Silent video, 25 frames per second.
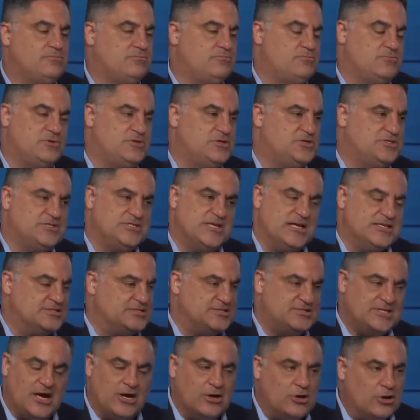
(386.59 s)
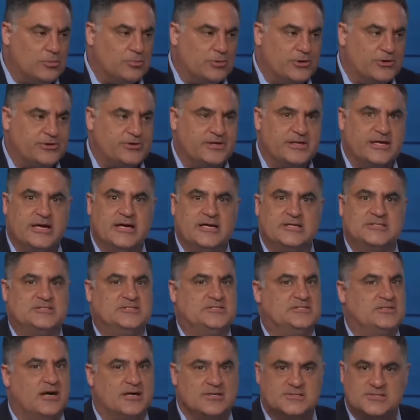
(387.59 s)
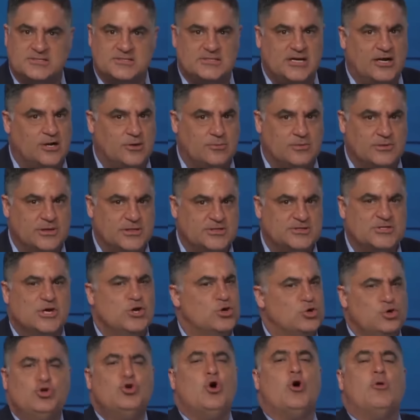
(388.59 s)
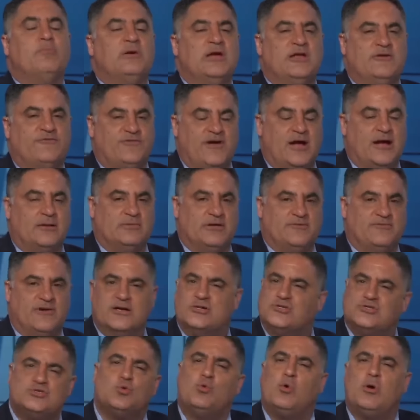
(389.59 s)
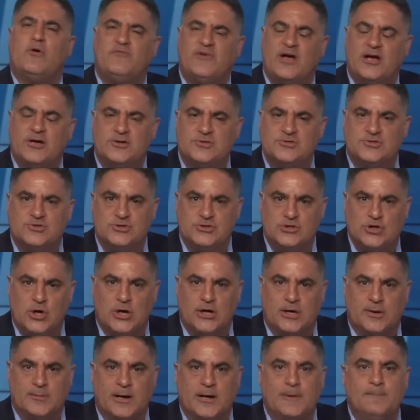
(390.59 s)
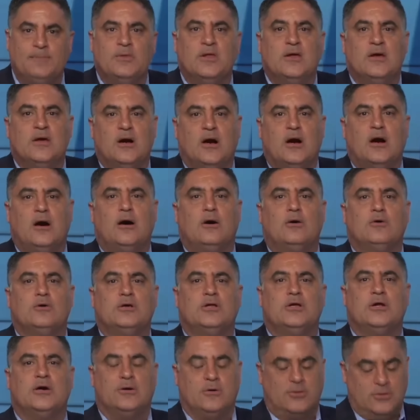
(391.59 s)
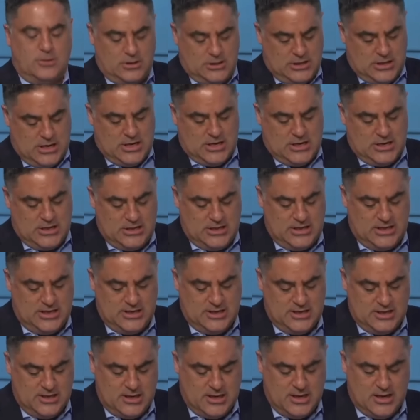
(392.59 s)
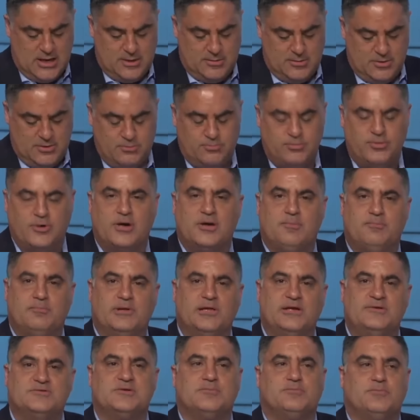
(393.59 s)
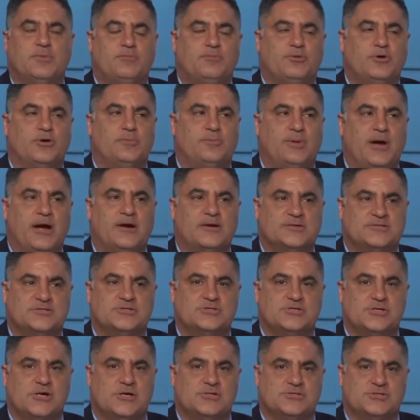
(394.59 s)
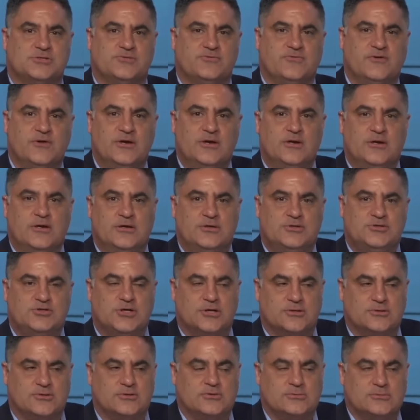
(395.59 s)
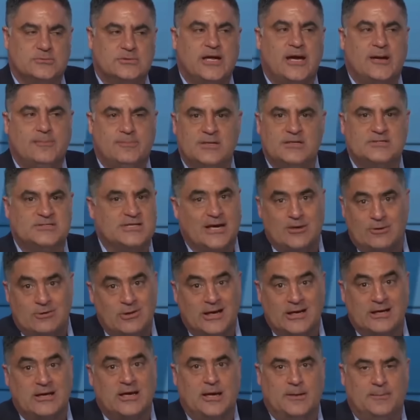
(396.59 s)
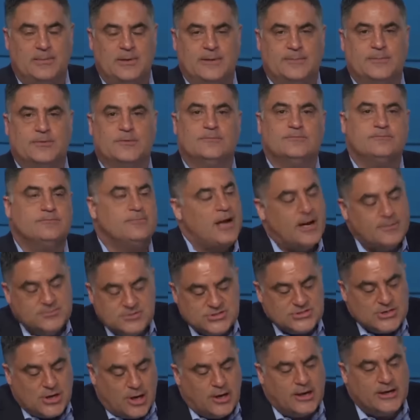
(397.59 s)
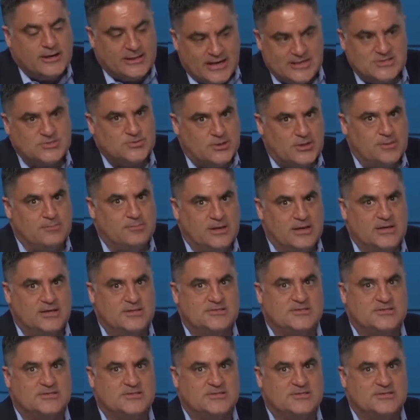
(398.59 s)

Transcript: says terrible things, does terrible things. You don't mean family values. So what values are you talking about? Oh, you know, uh, he uh, believes in putting parents in charge of children. That means I don't like gay people. I'm sorry, that's what no, it means. that